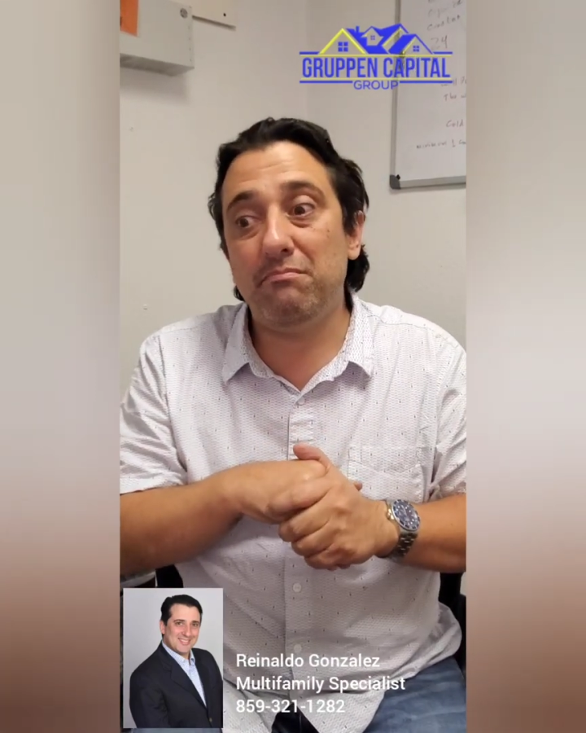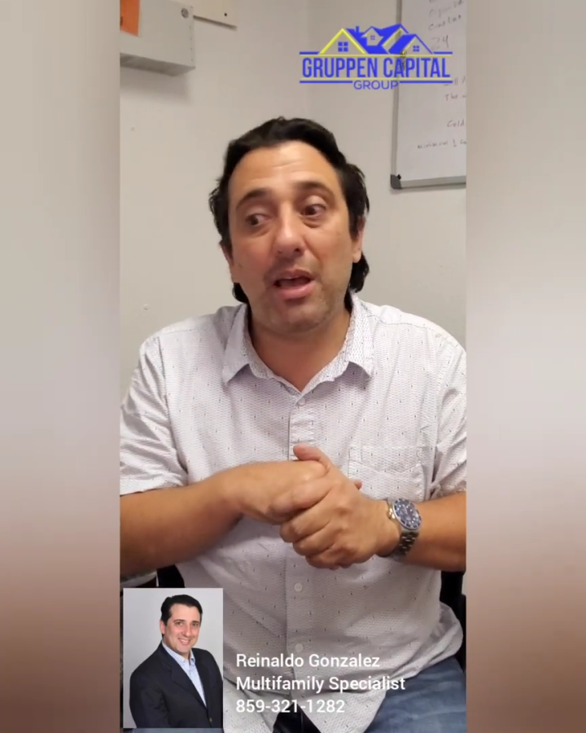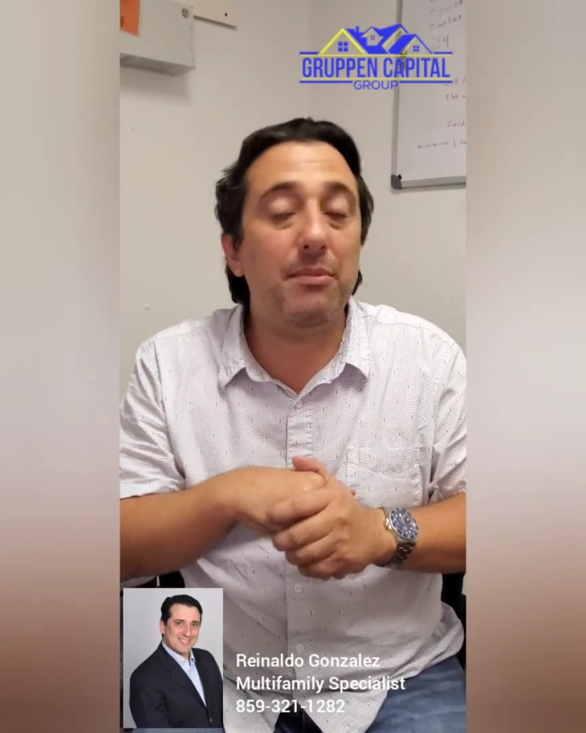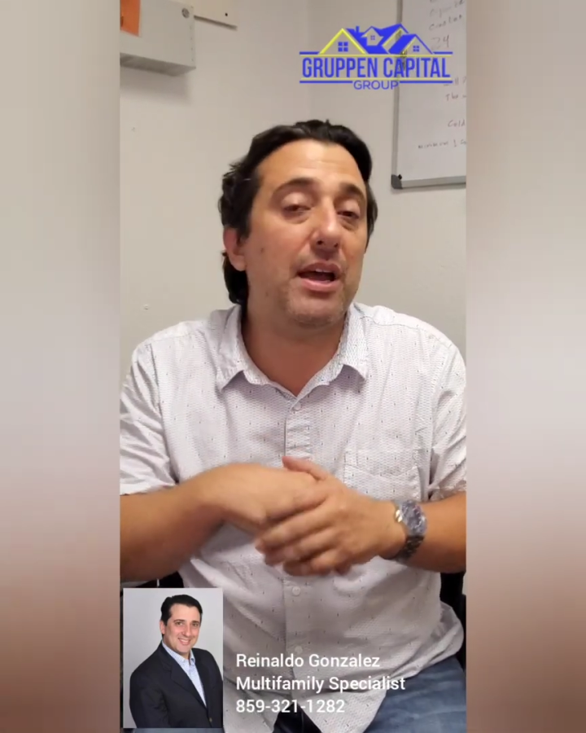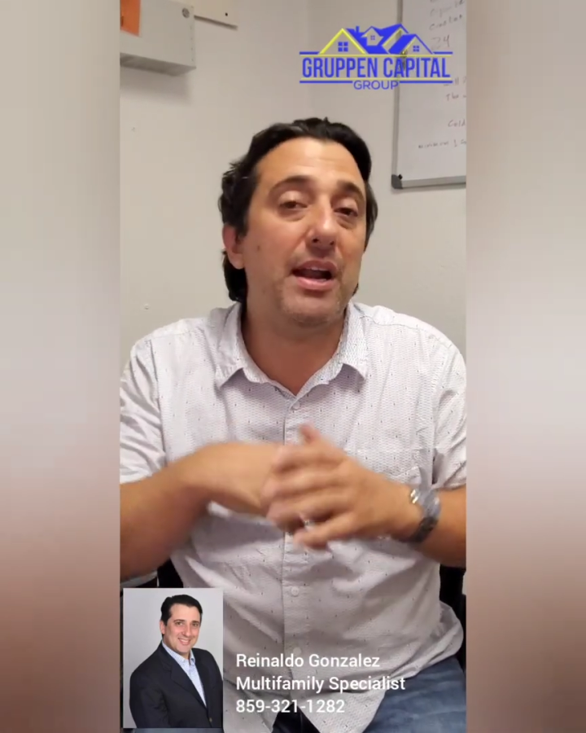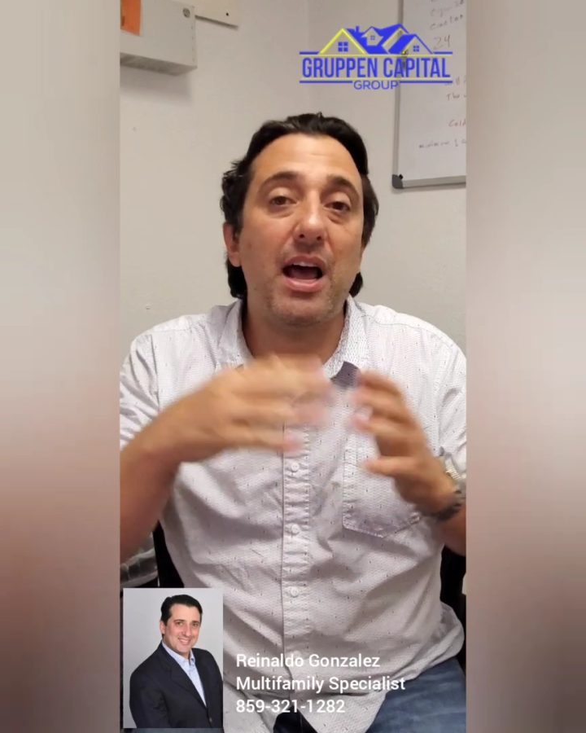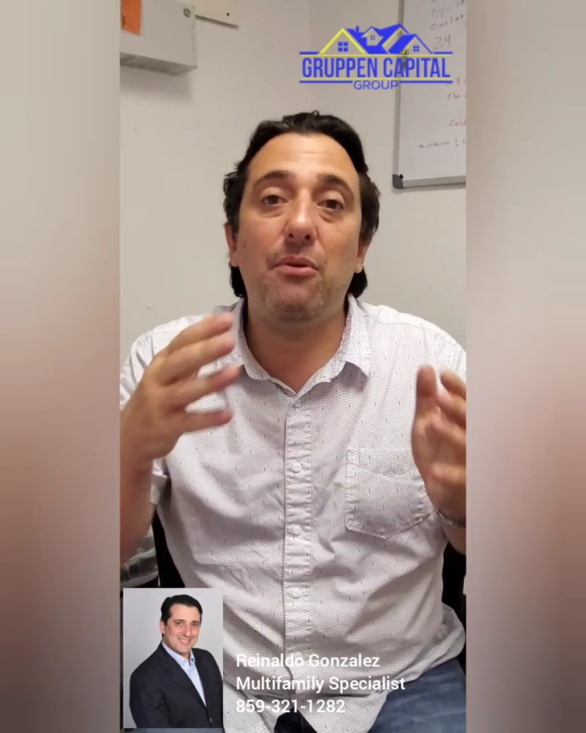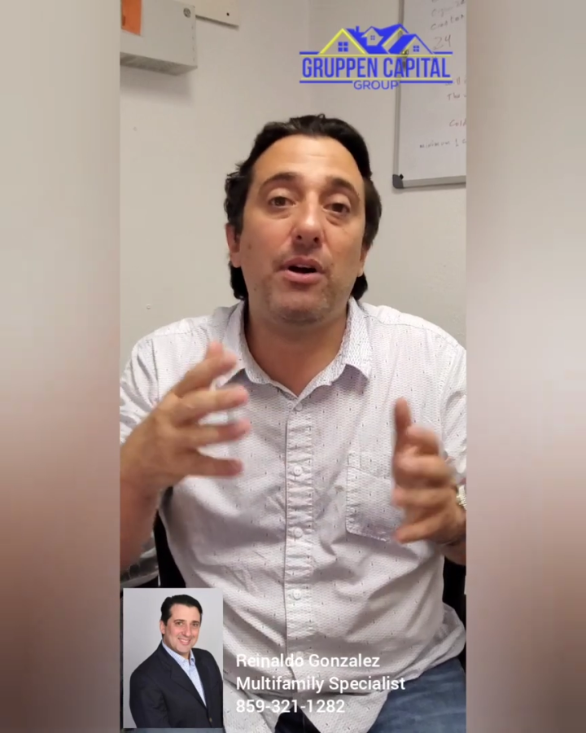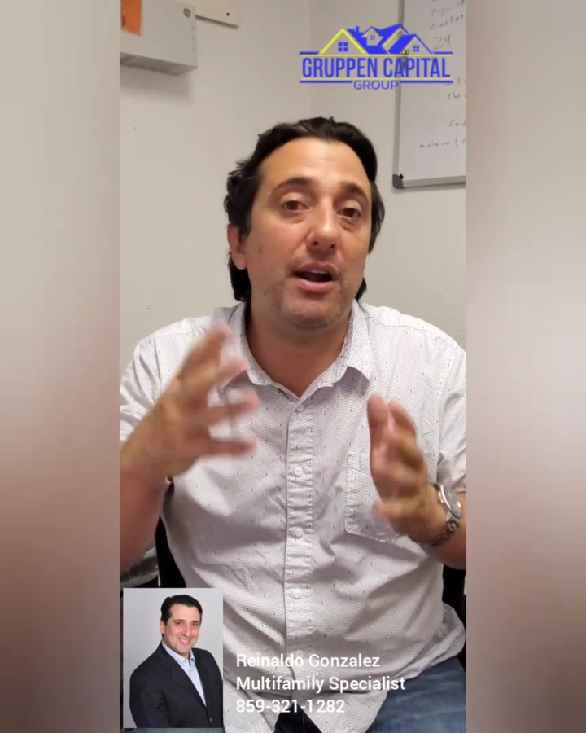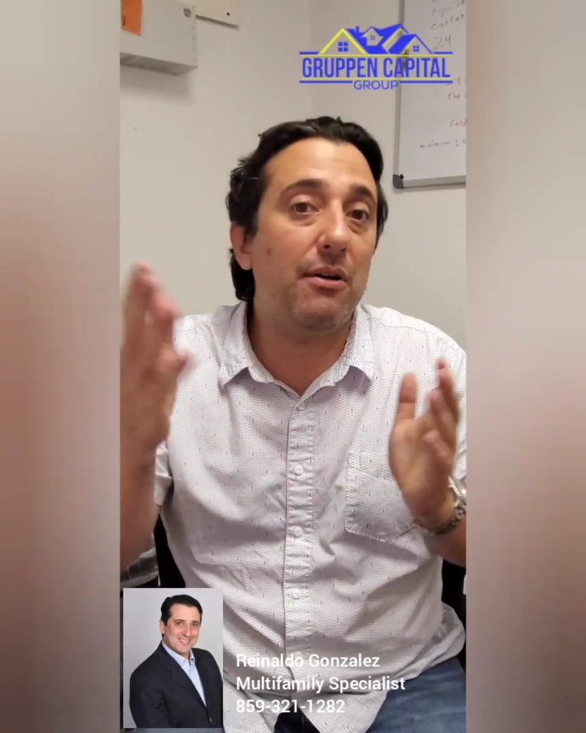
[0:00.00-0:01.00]
maybe an
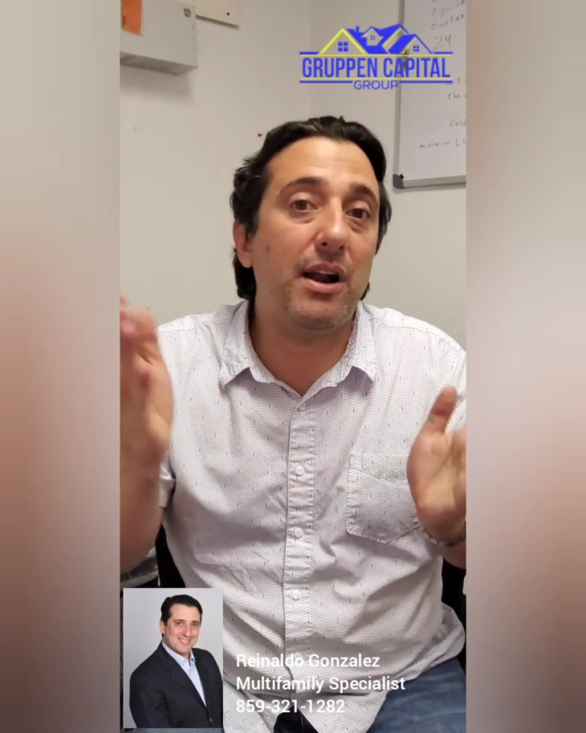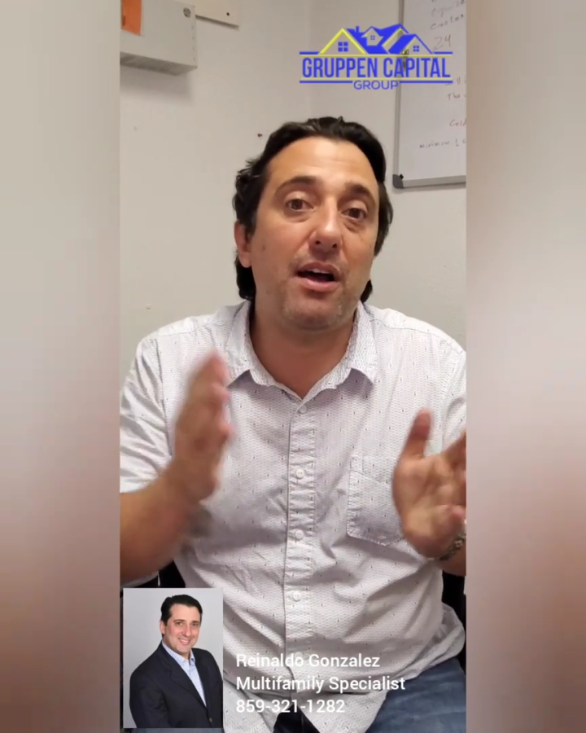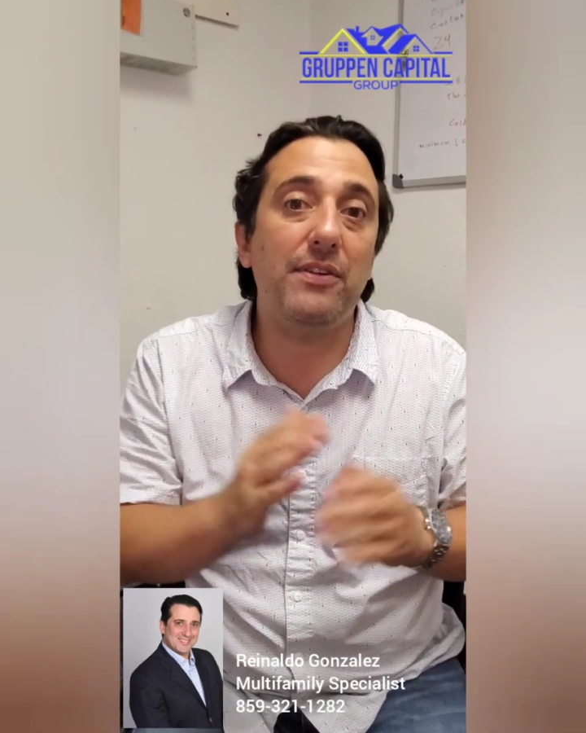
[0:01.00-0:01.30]
hour and a half